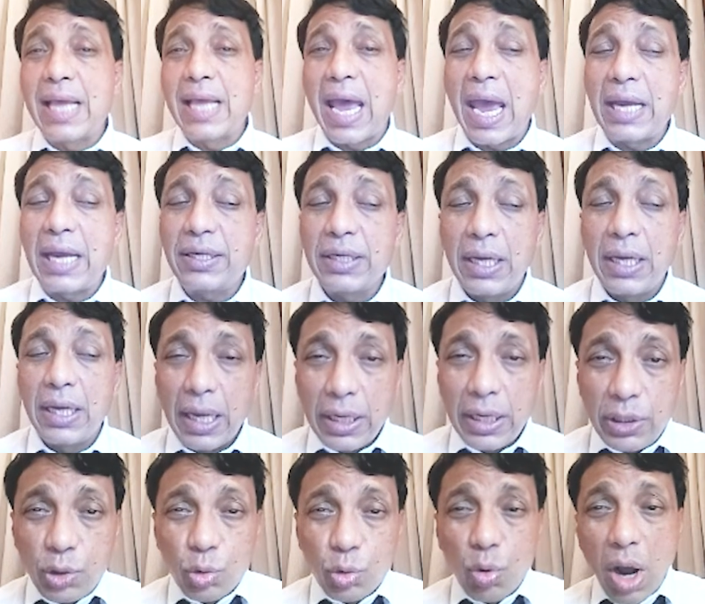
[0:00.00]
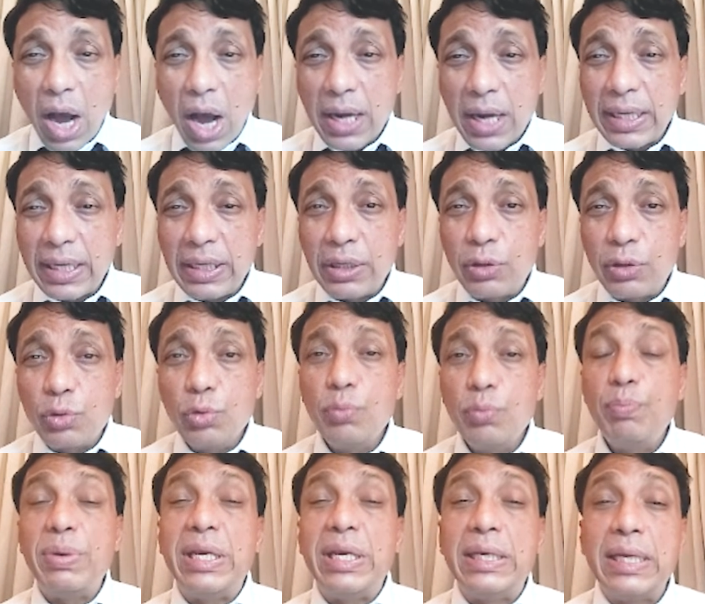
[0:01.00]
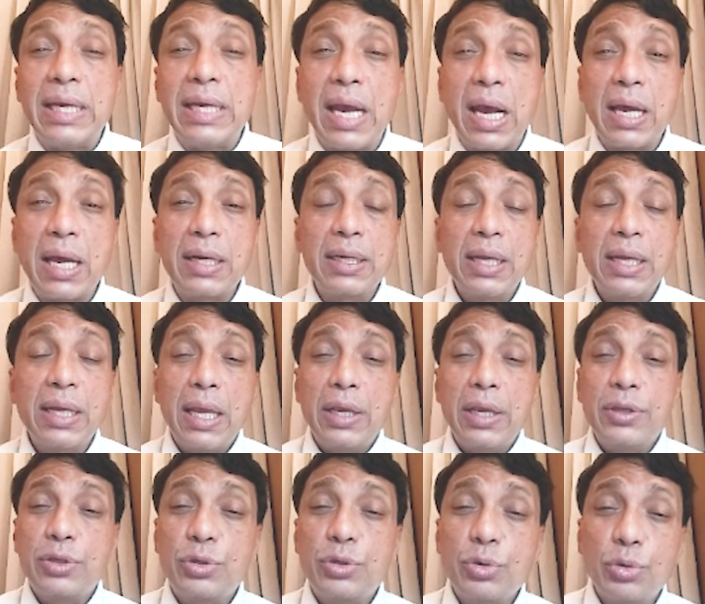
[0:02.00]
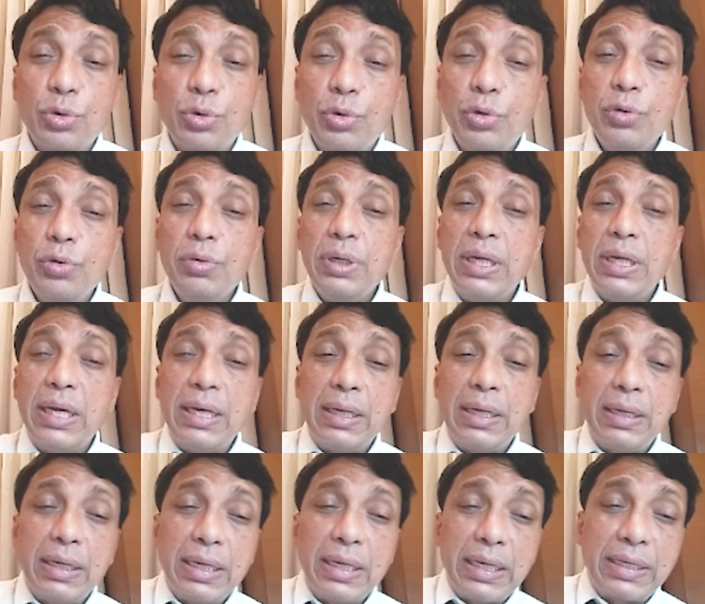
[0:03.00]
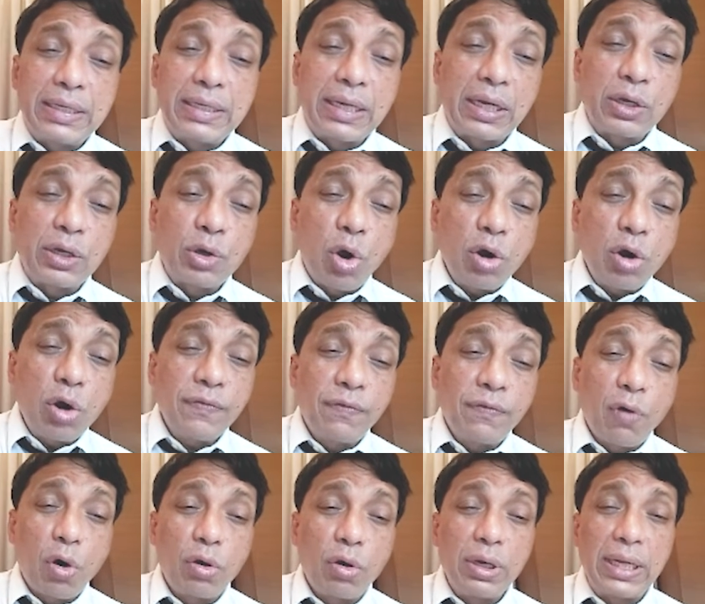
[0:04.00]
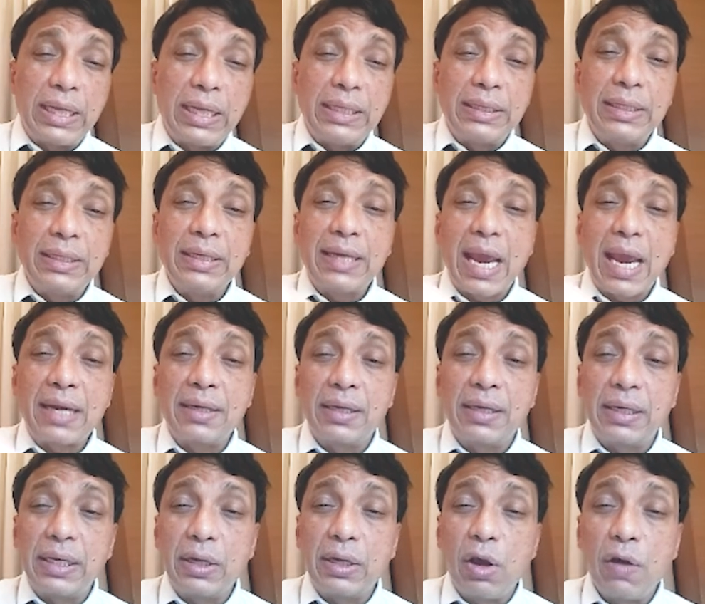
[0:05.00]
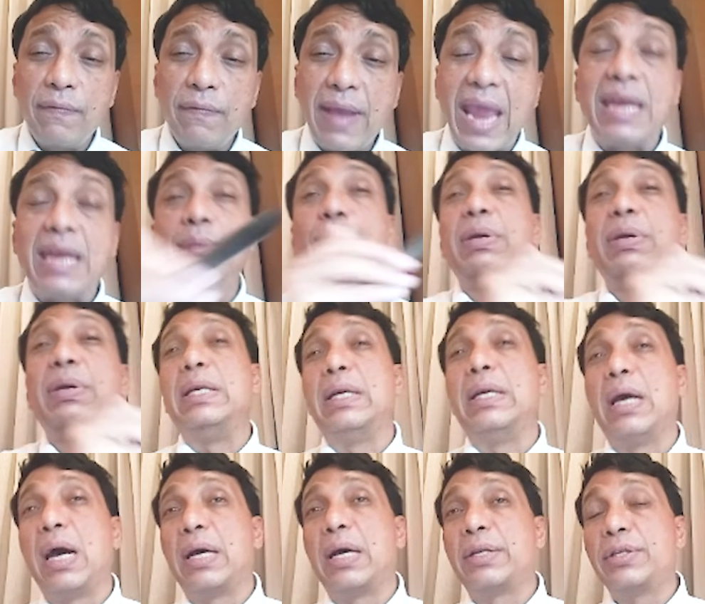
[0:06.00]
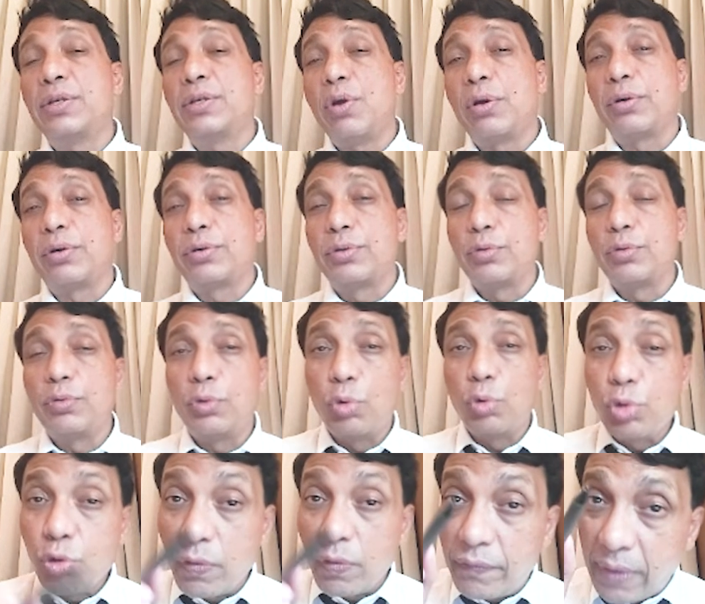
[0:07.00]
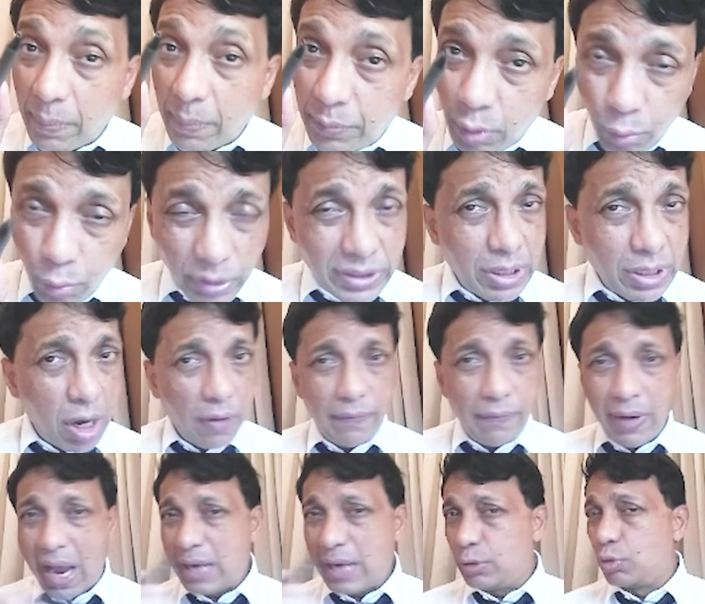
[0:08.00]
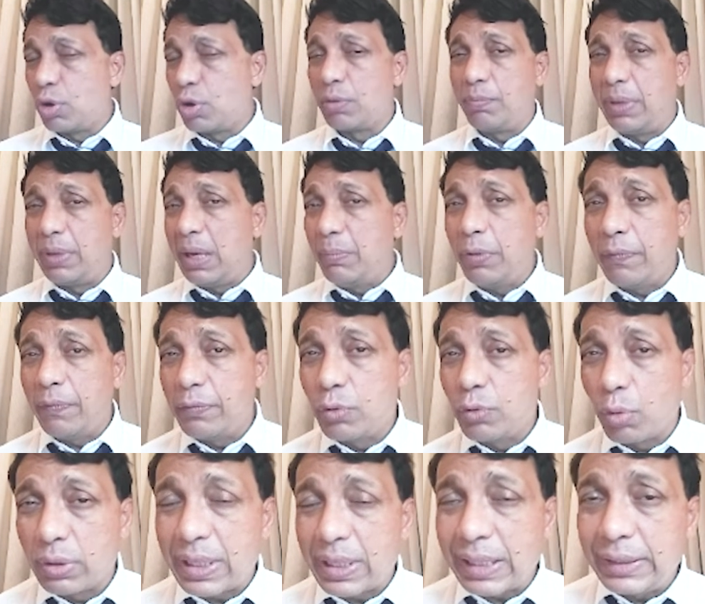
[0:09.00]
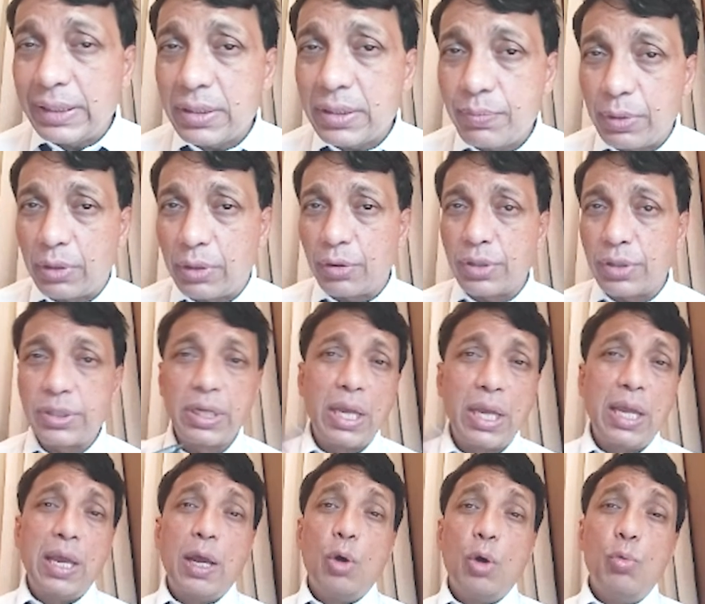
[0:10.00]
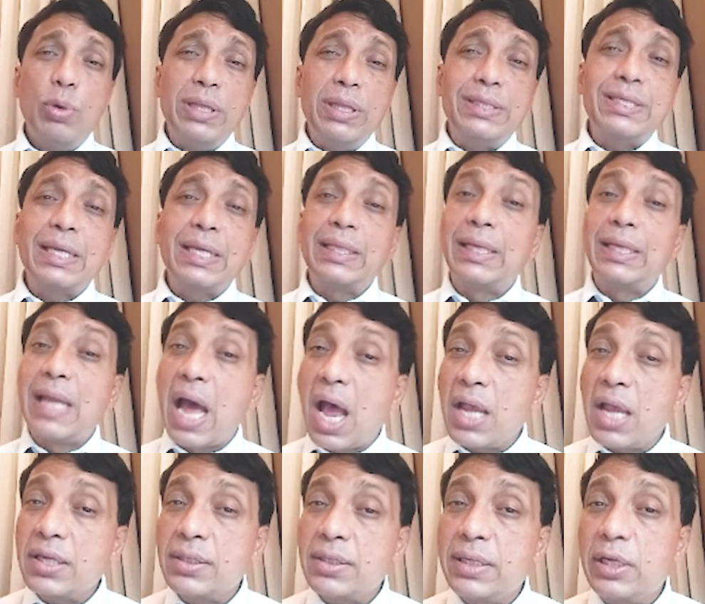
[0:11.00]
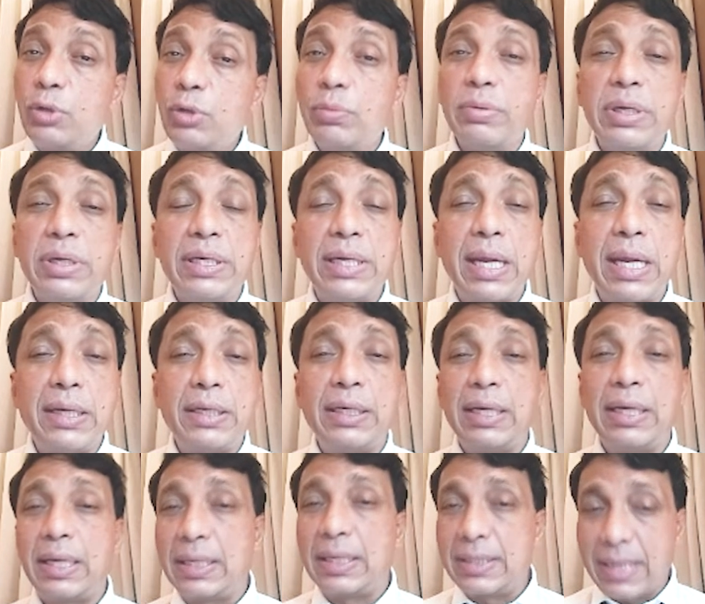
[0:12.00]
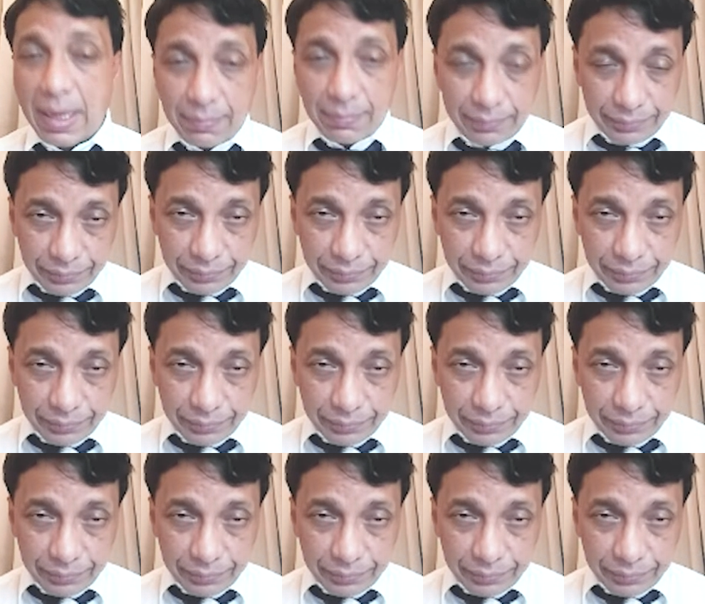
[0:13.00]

that you are into PDR. So it cannot fall in the category of NPDR, is it not? So those who have kept your wits, however, I do not blame you if you don't get this, because wits are the last thing to be retained in an exam.